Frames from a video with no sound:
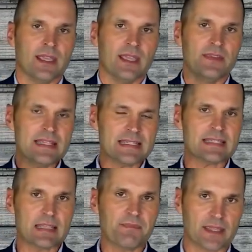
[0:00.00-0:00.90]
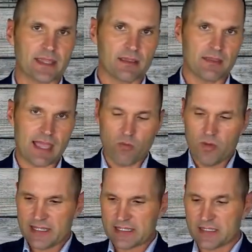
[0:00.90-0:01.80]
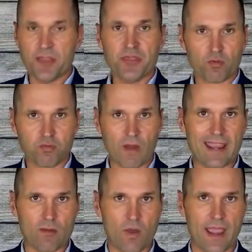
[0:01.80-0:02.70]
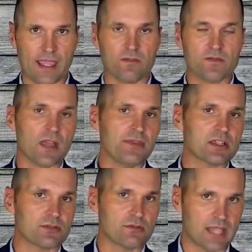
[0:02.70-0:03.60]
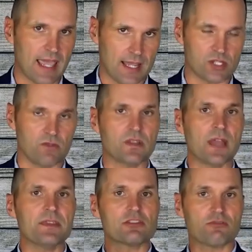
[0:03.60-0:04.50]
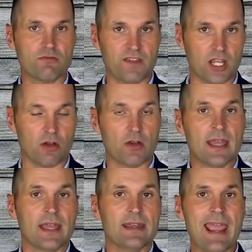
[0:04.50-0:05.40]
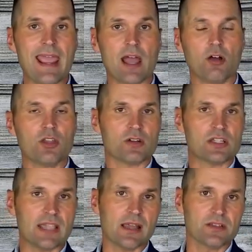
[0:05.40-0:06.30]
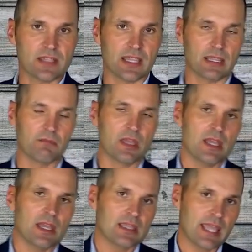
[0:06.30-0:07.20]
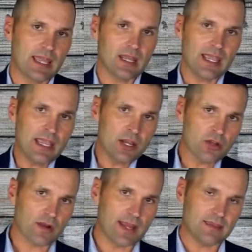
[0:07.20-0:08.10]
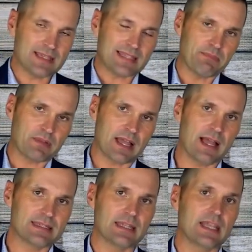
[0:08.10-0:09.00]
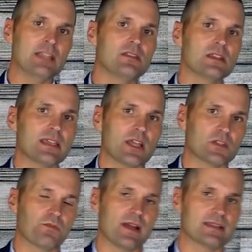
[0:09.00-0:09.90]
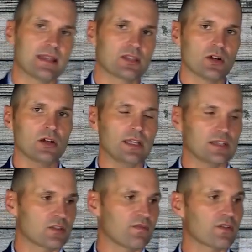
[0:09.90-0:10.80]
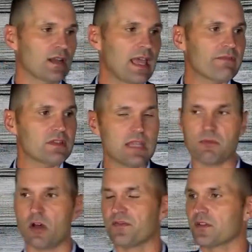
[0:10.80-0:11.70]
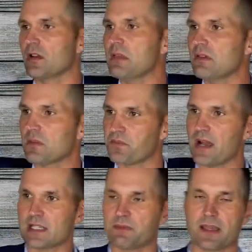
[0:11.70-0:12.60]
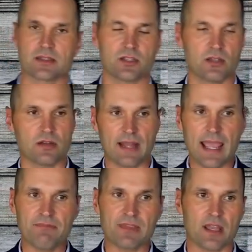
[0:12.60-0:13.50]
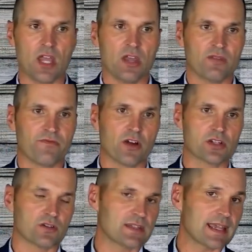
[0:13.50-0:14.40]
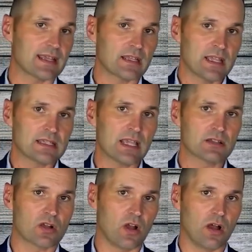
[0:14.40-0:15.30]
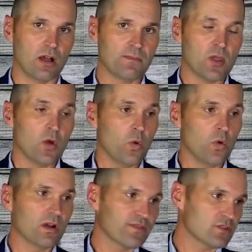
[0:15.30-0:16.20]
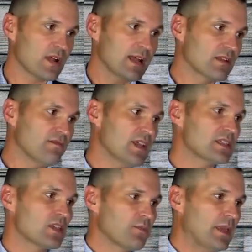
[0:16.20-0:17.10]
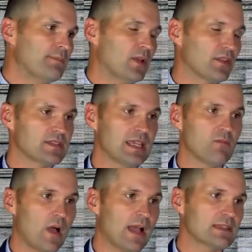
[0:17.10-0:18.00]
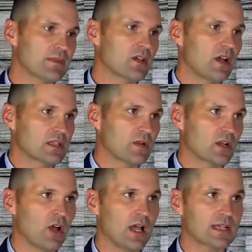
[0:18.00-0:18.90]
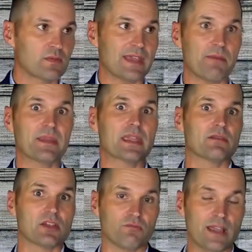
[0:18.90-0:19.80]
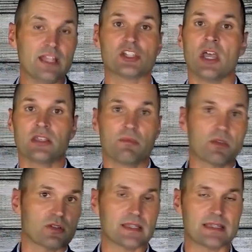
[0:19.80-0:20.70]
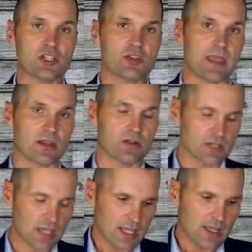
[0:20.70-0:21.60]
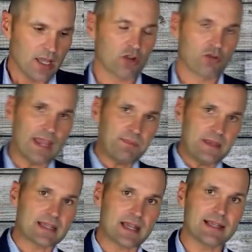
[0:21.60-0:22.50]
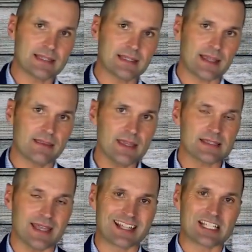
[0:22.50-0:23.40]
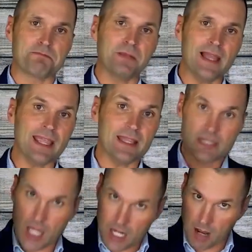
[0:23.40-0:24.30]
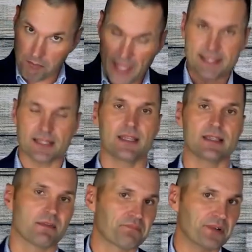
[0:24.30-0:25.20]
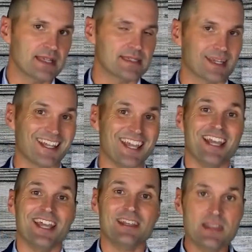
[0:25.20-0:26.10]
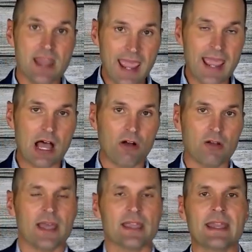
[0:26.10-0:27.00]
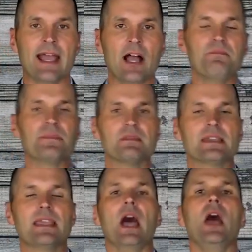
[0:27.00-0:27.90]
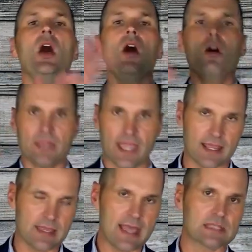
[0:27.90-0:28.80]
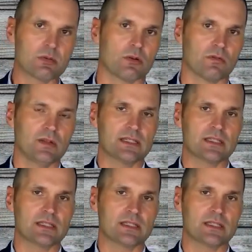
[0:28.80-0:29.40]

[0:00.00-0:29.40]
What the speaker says: And this is something that when it's done the right way, you've done this through text, you've done this through video, now your sales team can integrate this type of content into the sales process early. So if they're going to have a demo, if they're going to meet with the prospect soon and have that first or second sales call, or if they're trying to convince other people on the team why something costs what it costs without being able to reach some of those decision makers, a great piece of content like this that explains the complexities of pricing now can help them see, okay, that's what we're really